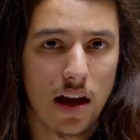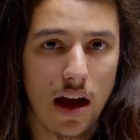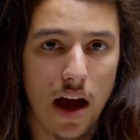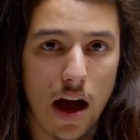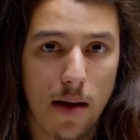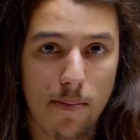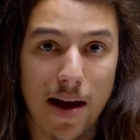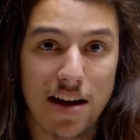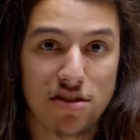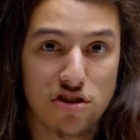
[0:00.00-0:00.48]

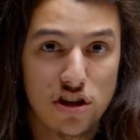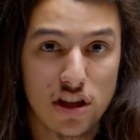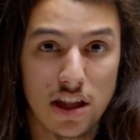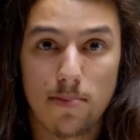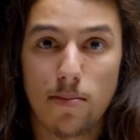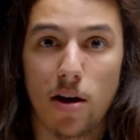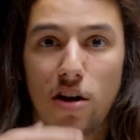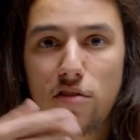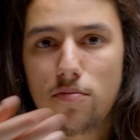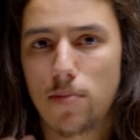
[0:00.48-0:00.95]
matching the
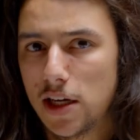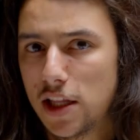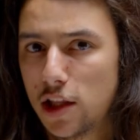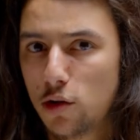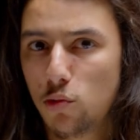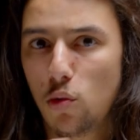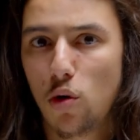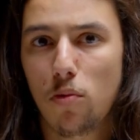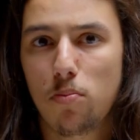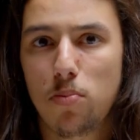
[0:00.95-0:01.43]
amount of money that
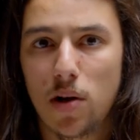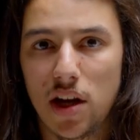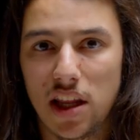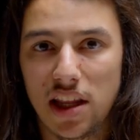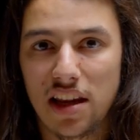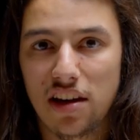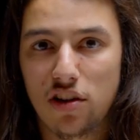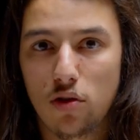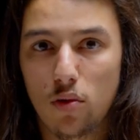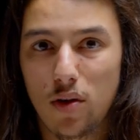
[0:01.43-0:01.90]
we were putting
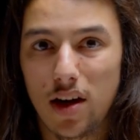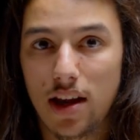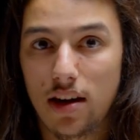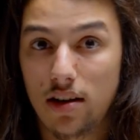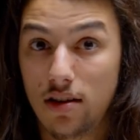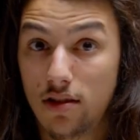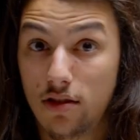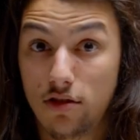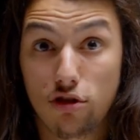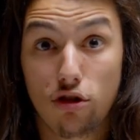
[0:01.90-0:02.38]
into it,
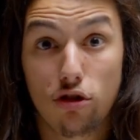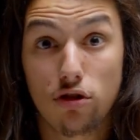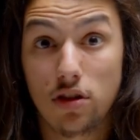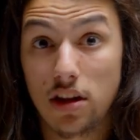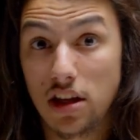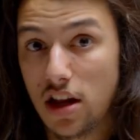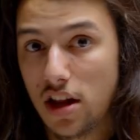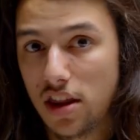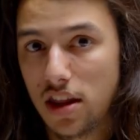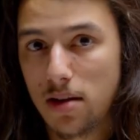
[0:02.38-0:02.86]
and
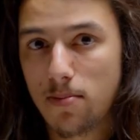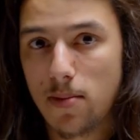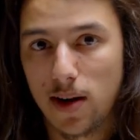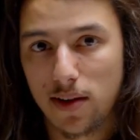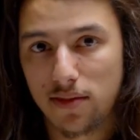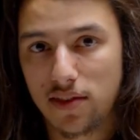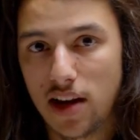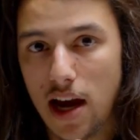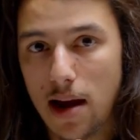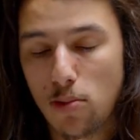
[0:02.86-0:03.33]
certainly not the amount
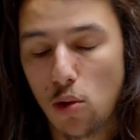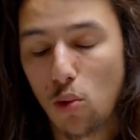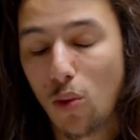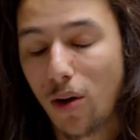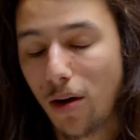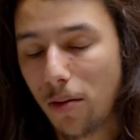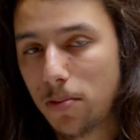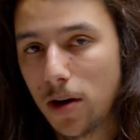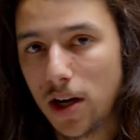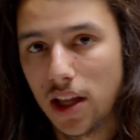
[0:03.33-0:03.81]
of time that we
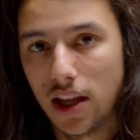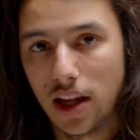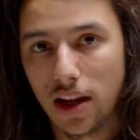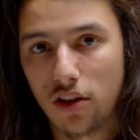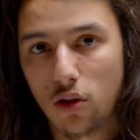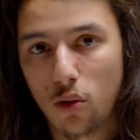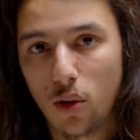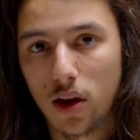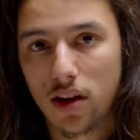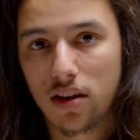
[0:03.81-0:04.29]
were putting
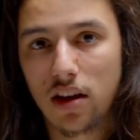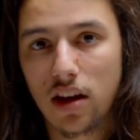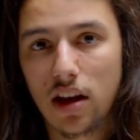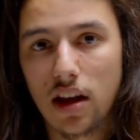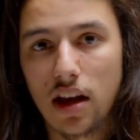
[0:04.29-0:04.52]
into it.